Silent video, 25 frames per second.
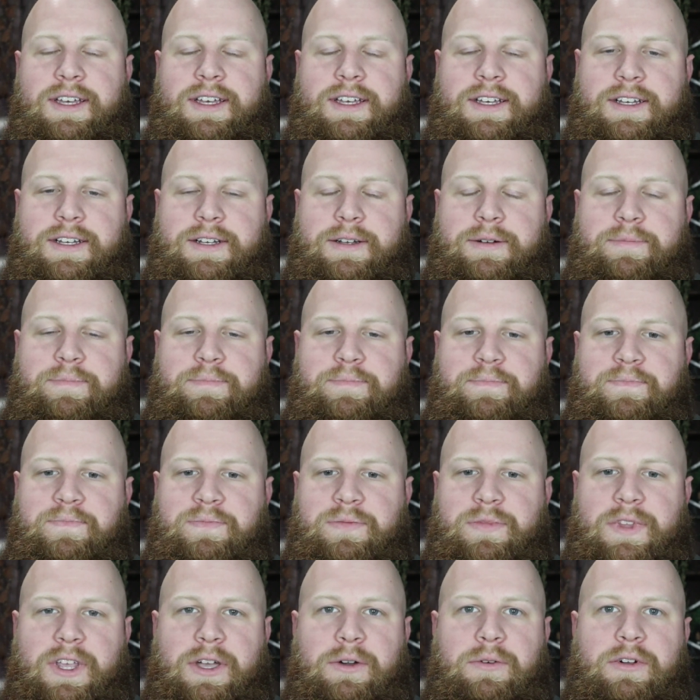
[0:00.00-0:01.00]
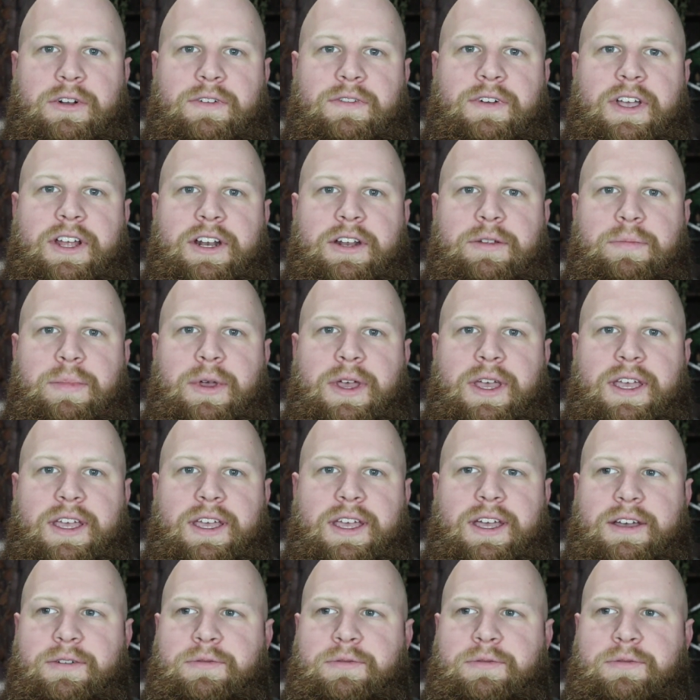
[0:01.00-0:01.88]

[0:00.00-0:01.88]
I would have had to pay,